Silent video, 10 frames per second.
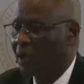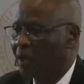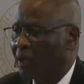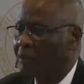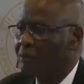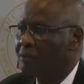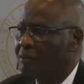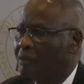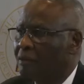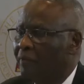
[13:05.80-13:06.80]
where
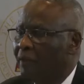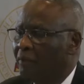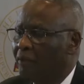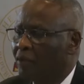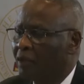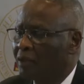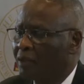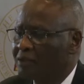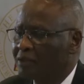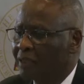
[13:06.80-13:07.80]
maybe you had
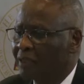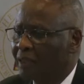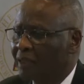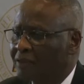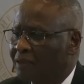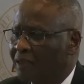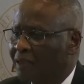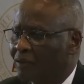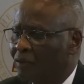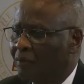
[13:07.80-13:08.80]
dissented and the